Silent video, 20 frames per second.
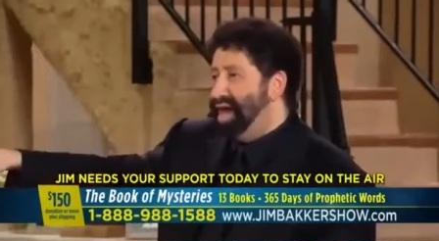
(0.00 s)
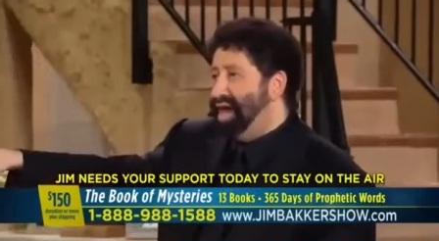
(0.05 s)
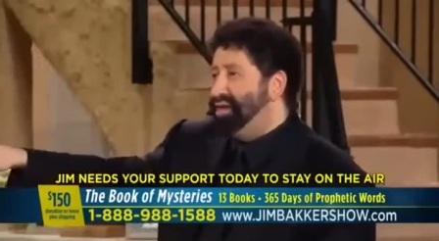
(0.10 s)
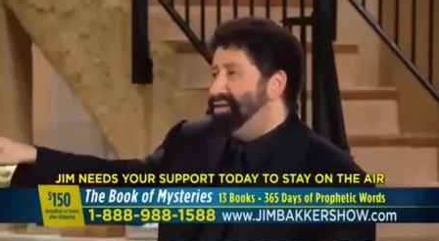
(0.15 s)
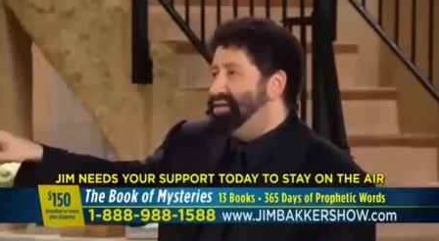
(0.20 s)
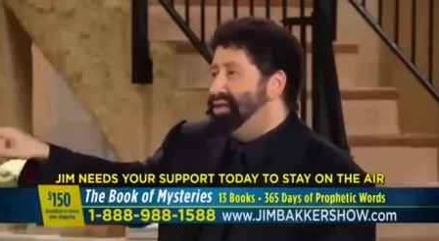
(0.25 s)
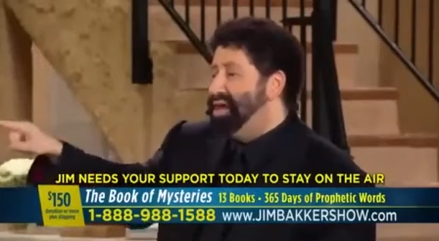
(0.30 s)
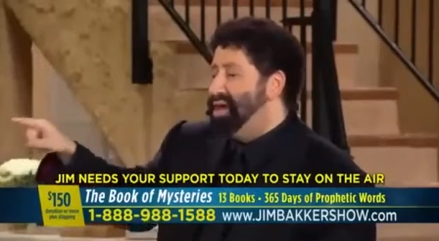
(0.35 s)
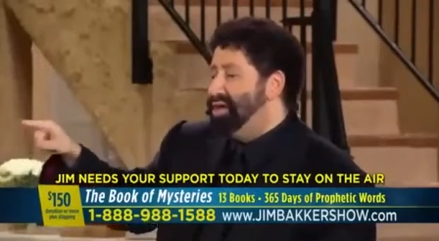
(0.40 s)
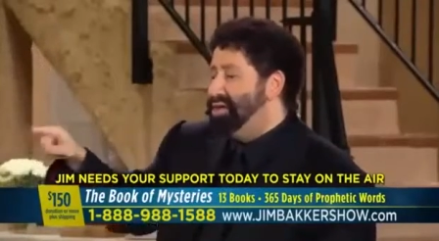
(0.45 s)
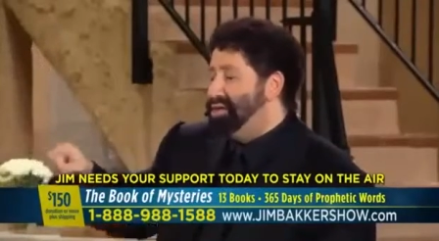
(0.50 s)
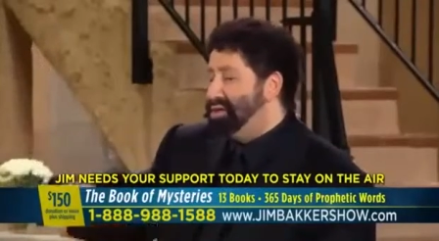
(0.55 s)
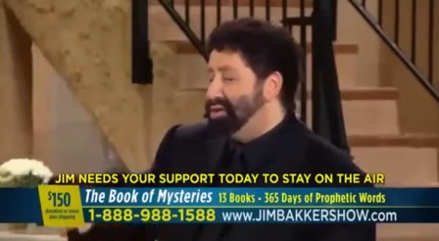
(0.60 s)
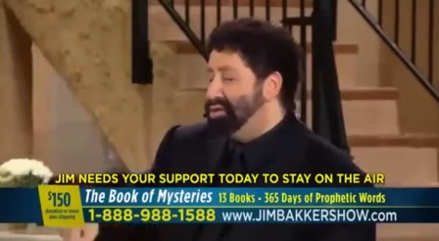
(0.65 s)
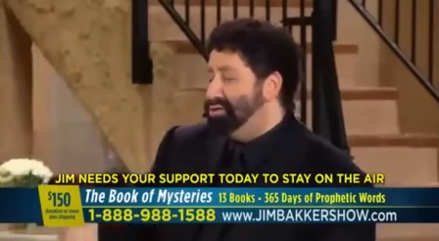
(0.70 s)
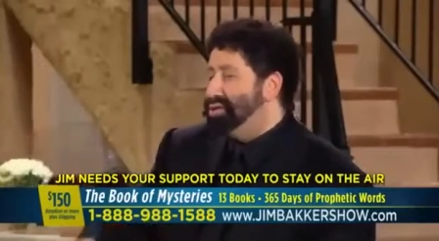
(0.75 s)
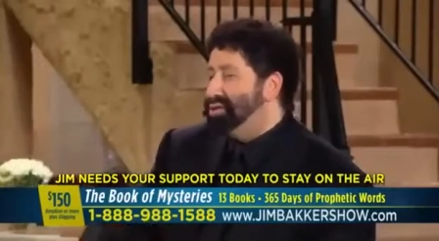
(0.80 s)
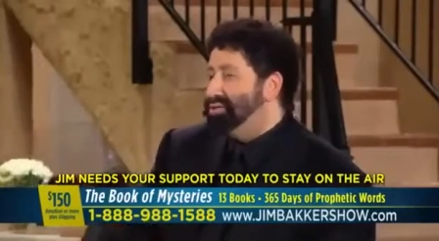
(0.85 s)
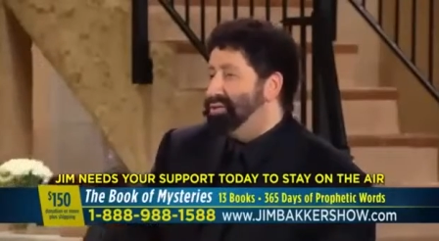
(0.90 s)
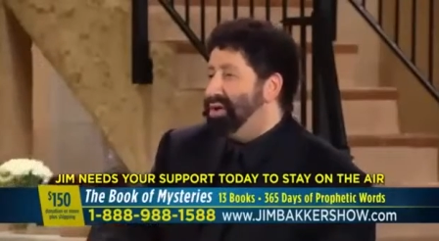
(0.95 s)
And
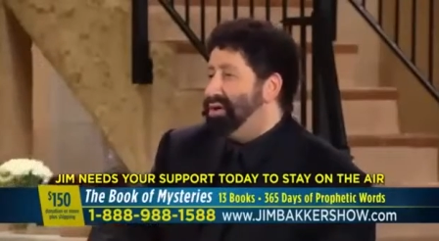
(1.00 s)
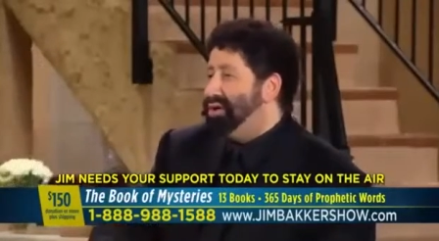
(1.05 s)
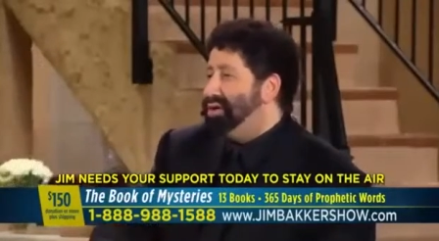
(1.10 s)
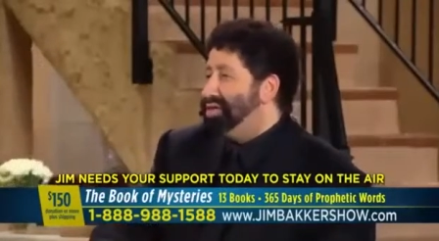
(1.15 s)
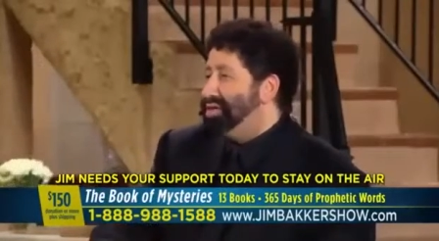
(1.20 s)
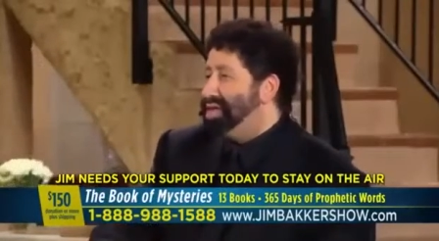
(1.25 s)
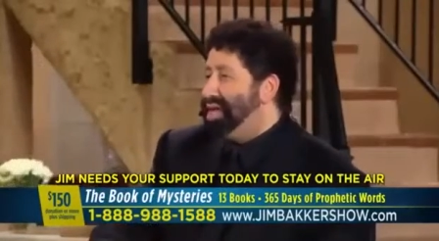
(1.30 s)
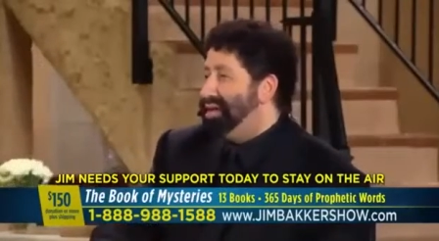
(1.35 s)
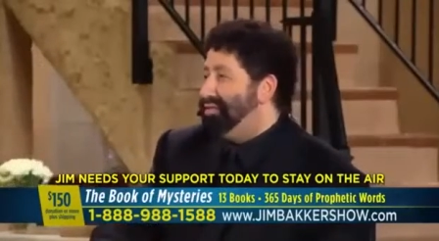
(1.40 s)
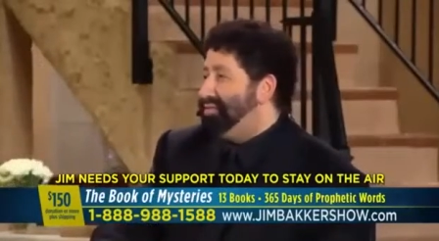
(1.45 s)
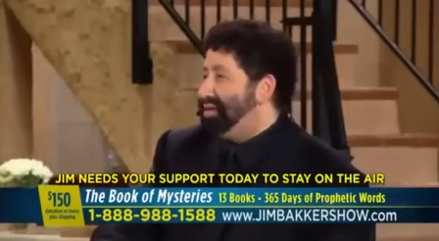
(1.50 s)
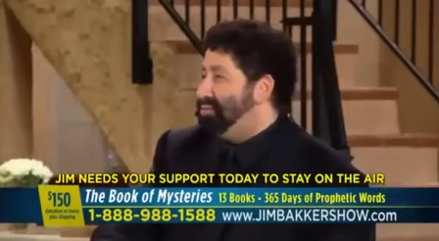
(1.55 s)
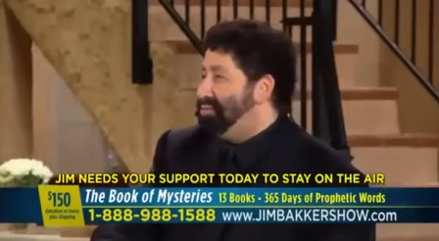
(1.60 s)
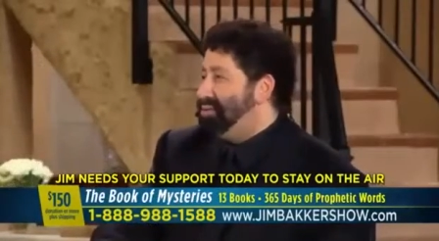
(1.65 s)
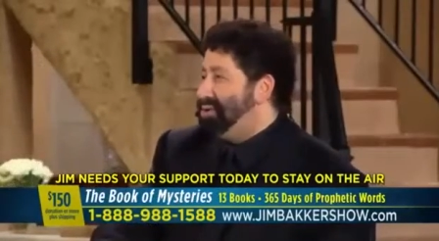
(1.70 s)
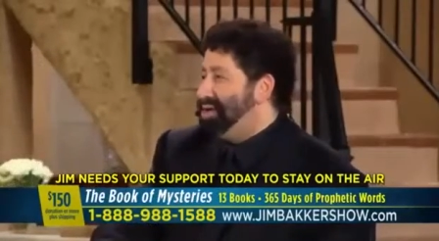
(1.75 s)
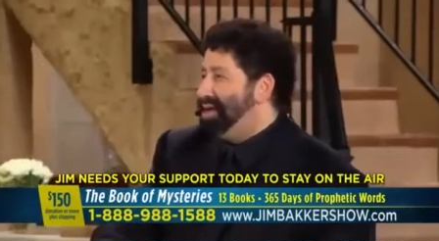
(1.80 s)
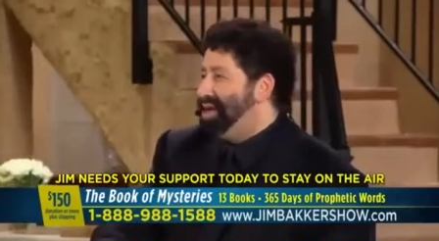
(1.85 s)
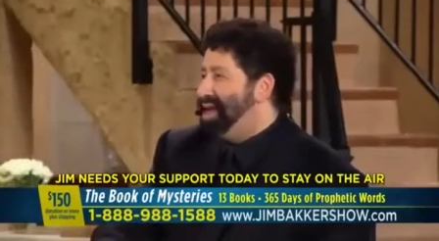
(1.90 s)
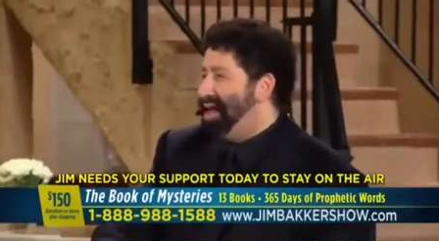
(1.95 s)
those who aren't saved, I
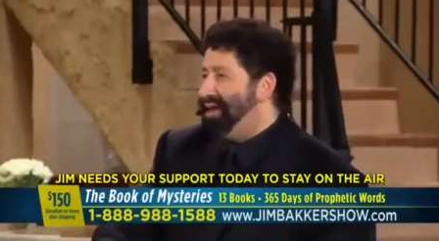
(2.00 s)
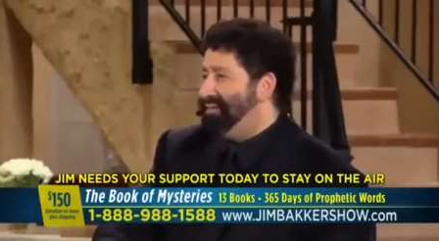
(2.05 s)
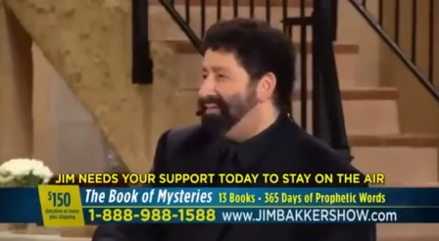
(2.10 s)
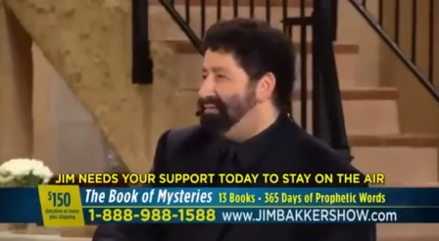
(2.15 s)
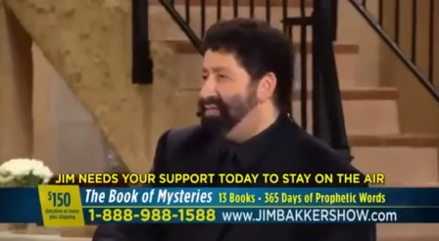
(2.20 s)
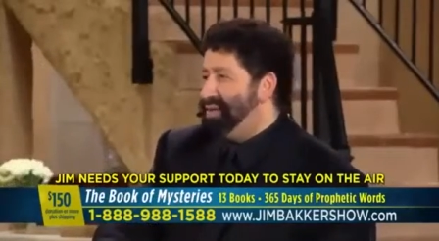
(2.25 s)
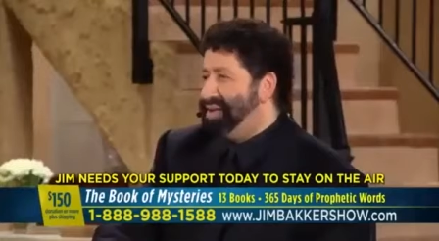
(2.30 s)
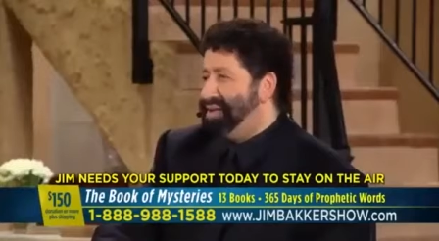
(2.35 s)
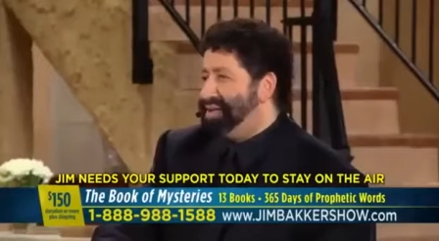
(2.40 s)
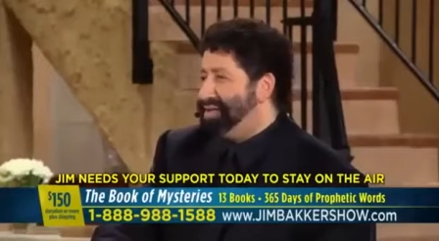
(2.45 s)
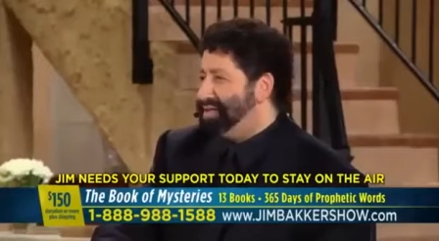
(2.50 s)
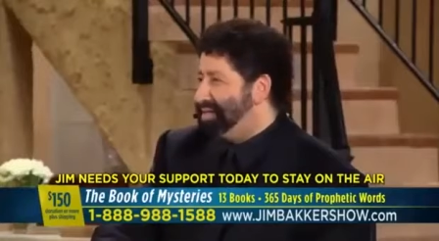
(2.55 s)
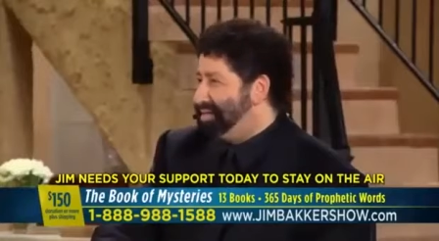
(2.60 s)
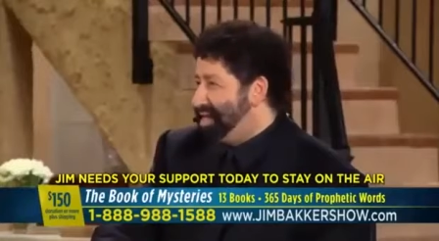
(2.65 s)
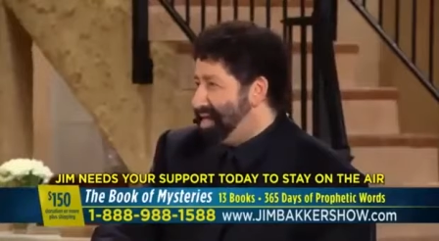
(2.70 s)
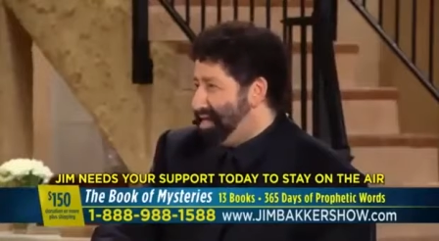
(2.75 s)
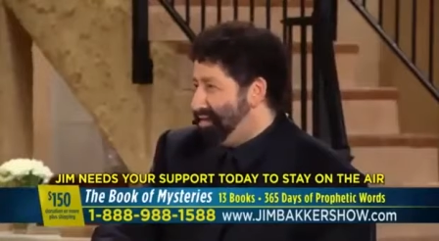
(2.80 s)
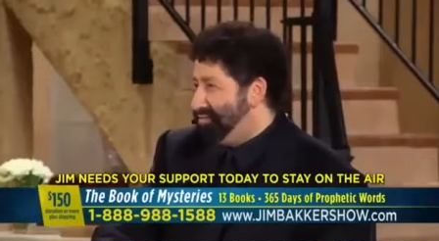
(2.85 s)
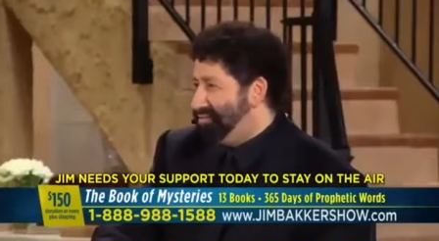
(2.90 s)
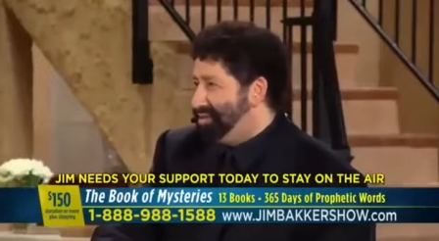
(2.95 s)
would not feel
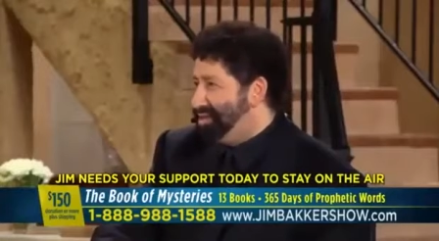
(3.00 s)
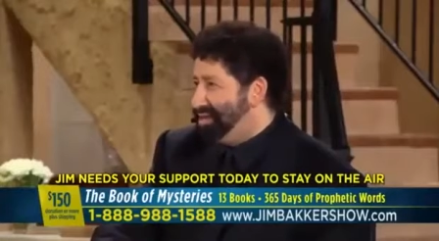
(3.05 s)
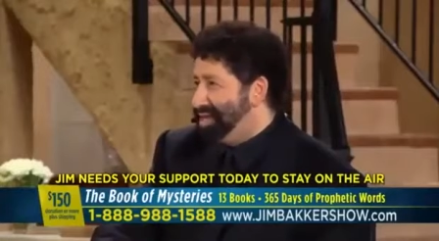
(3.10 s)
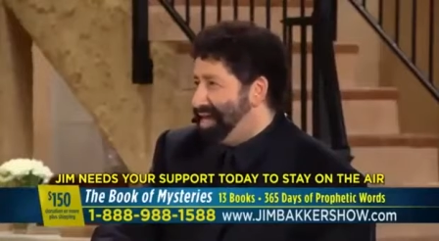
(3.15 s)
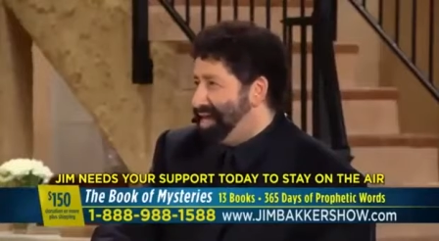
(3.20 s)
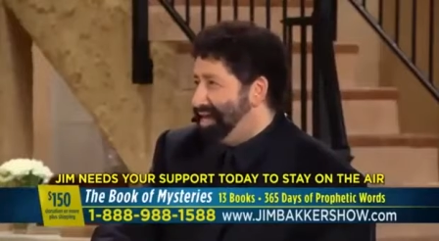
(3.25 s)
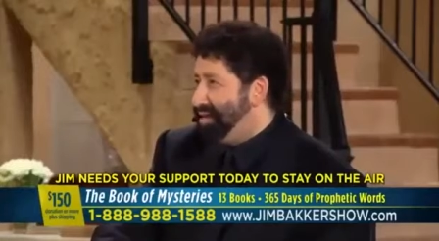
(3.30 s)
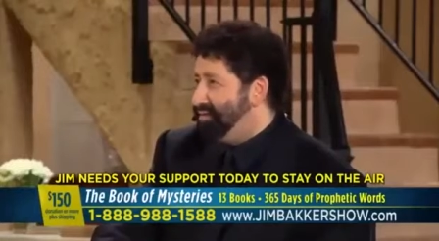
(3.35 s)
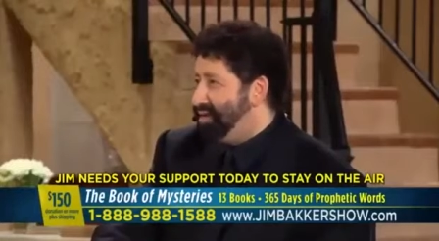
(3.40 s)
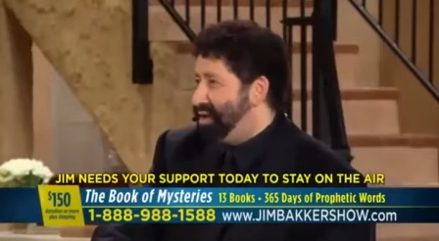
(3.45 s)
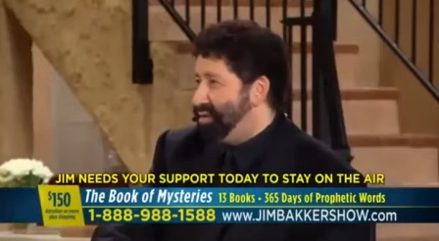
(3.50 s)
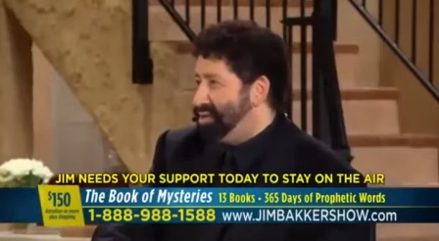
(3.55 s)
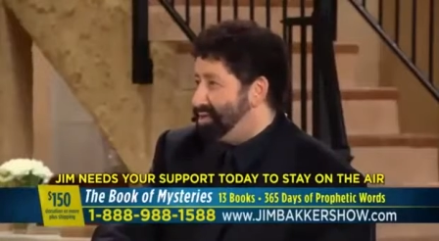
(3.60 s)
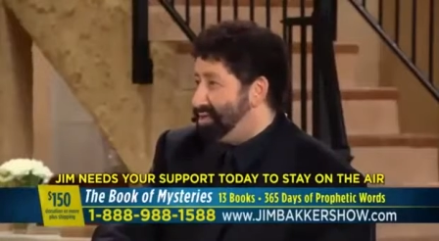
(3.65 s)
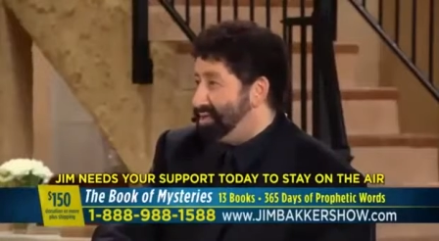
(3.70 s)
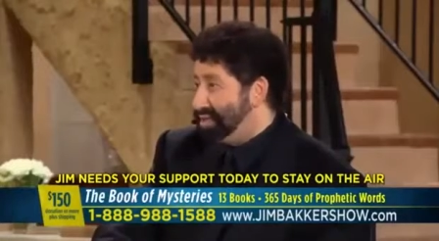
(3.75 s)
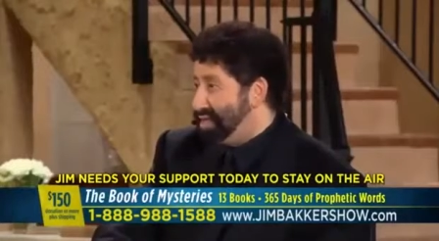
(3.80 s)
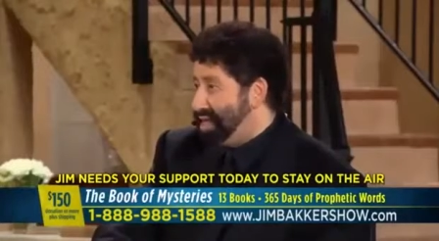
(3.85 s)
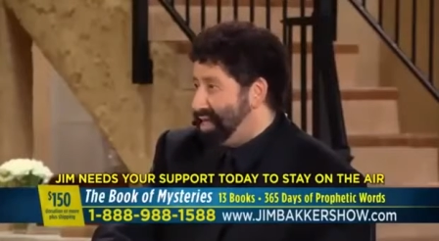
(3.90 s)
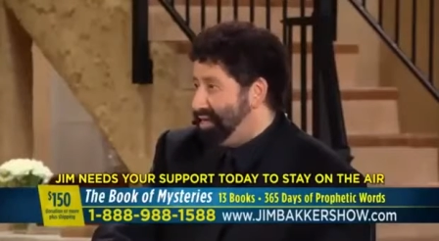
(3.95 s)
safe today if I
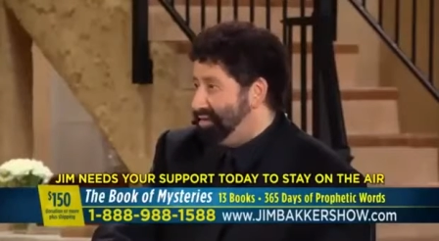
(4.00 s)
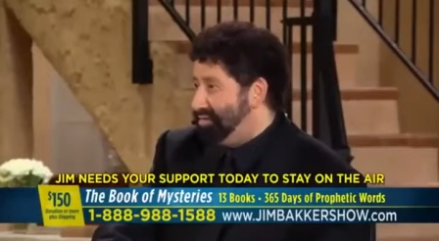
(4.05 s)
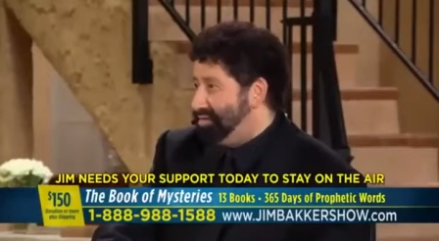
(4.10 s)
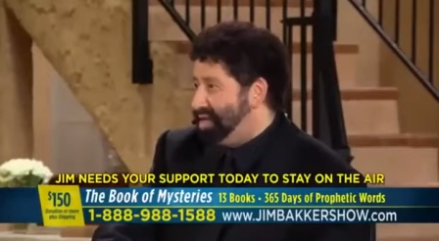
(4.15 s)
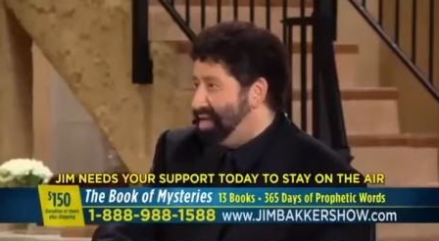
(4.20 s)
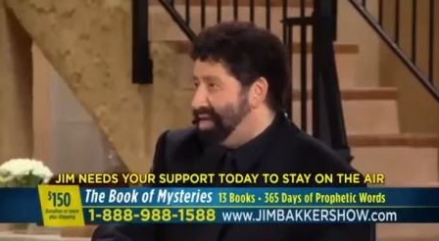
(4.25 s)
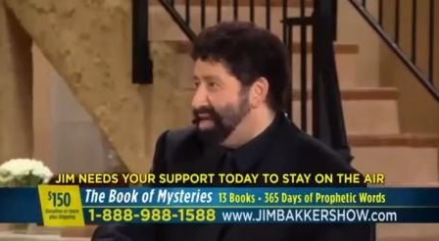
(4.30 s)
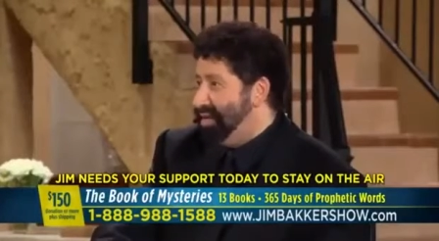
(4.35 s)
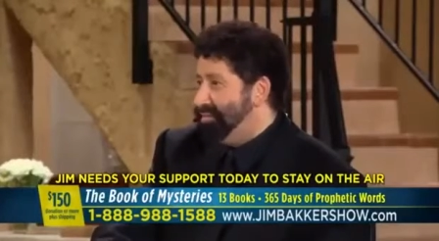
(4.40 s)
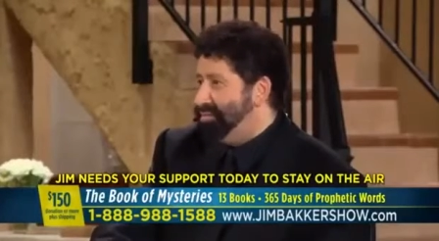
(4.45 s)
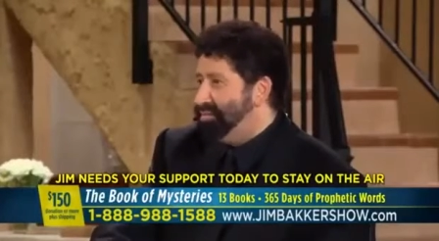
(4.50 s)
wasn't saved,